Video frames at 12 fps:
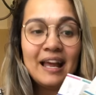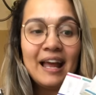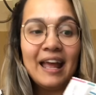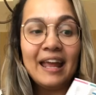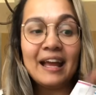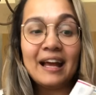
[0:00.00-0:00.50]

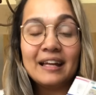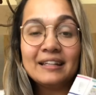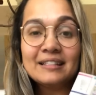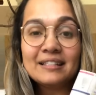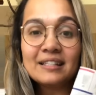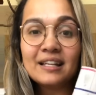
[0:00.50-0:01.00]
and
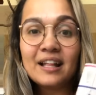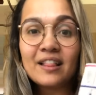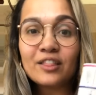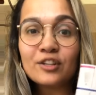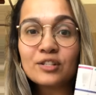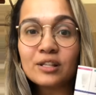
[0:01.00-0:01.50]

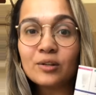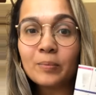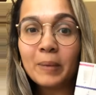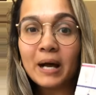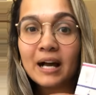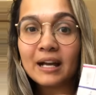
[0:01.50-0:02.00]
there's a little
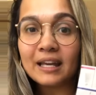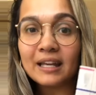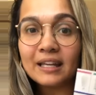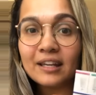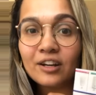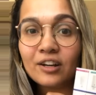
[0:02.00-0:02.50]
pocket
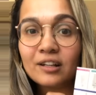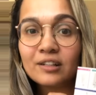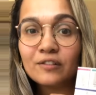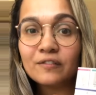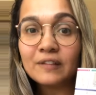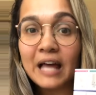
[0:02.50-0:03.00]
here, a little
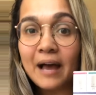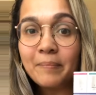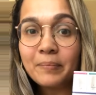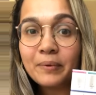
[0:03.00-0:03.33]
flap